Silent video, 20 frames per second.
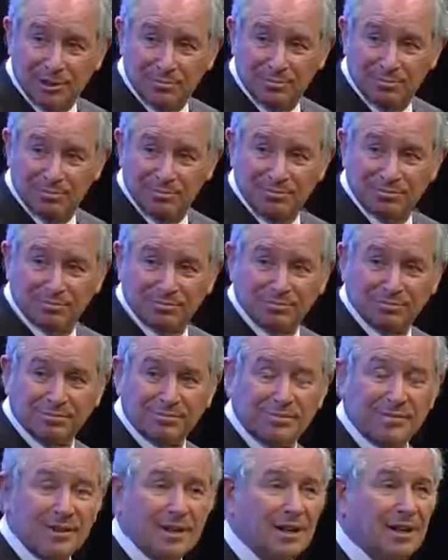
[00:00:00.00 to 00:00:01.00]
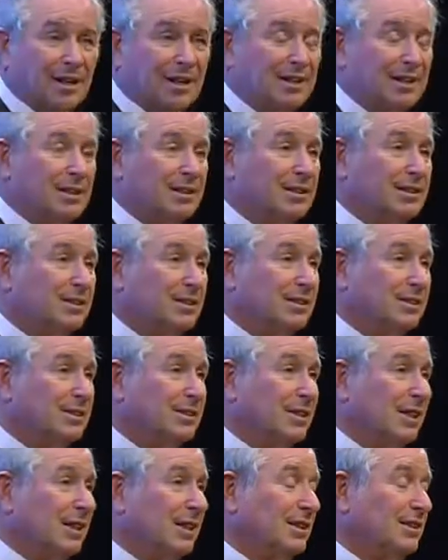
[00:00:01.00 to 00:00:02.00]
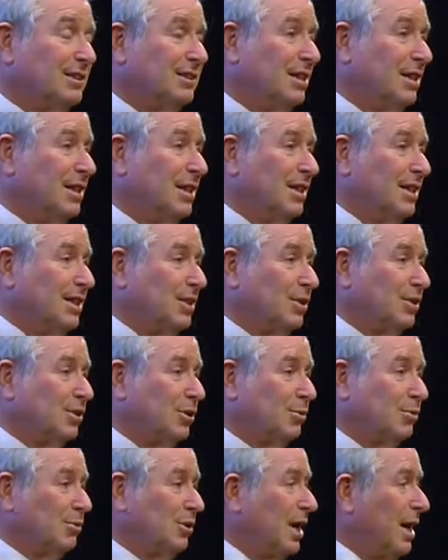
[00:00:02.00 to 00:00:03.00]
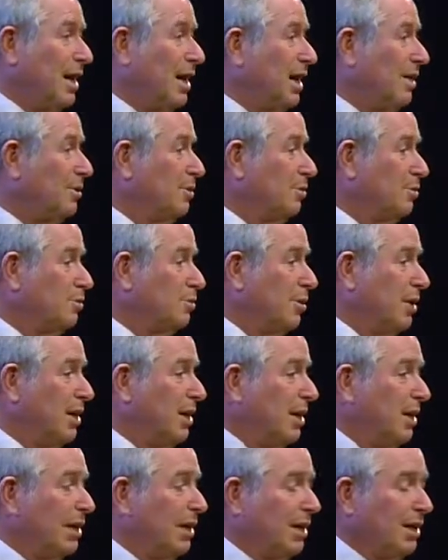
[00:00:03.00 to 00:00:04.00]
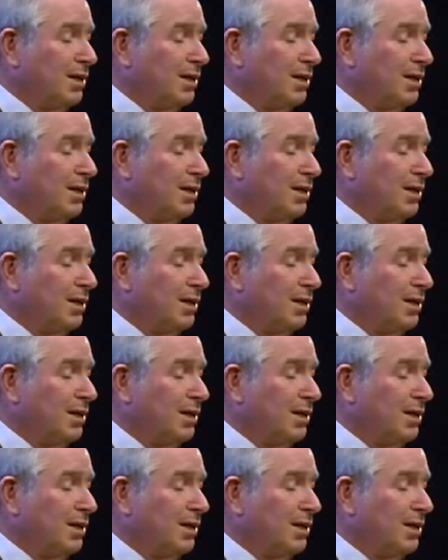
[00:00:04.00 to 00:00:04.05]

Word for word: up. And so I had no training,